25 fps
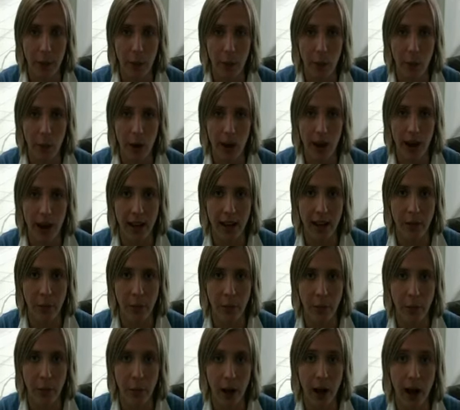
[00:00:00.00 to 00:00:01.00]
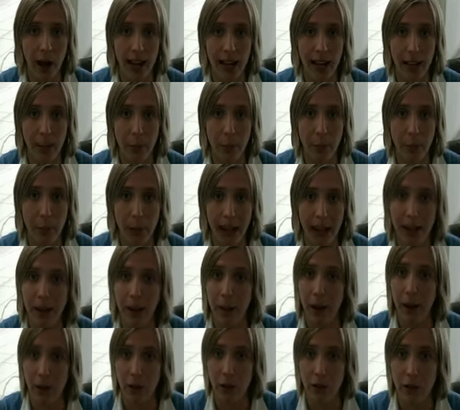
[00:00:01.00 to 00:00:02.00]
work by black and
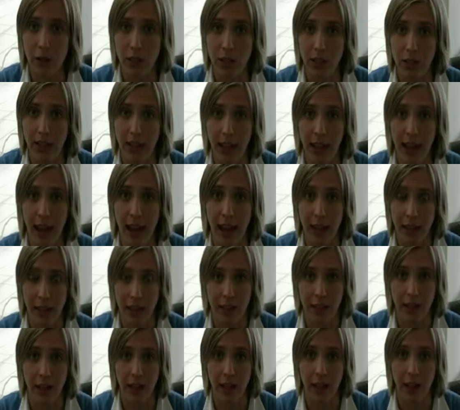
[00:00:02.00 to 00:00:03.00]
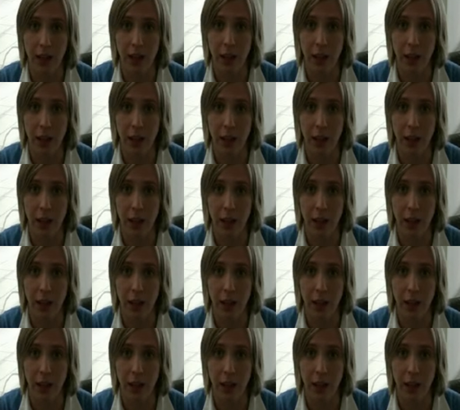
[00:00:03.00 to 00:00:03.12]
minority ethnic